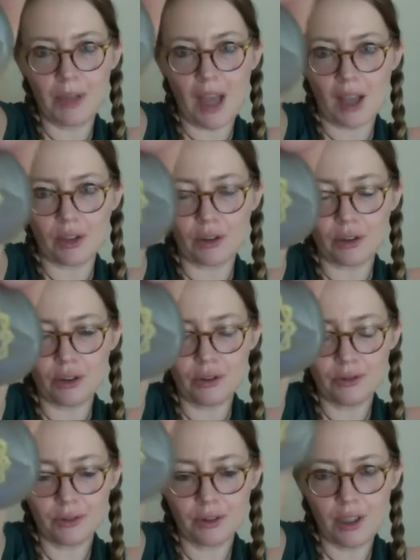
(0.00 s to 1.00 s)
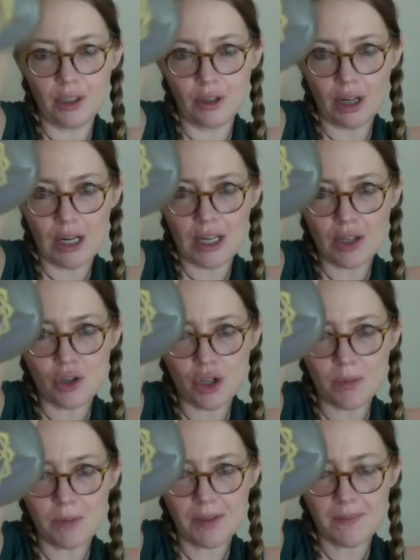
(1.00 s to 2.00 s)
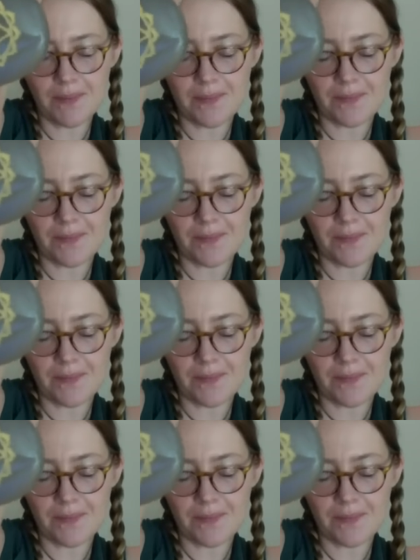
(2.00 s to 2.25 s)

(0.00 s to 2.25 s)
an actor in your relationships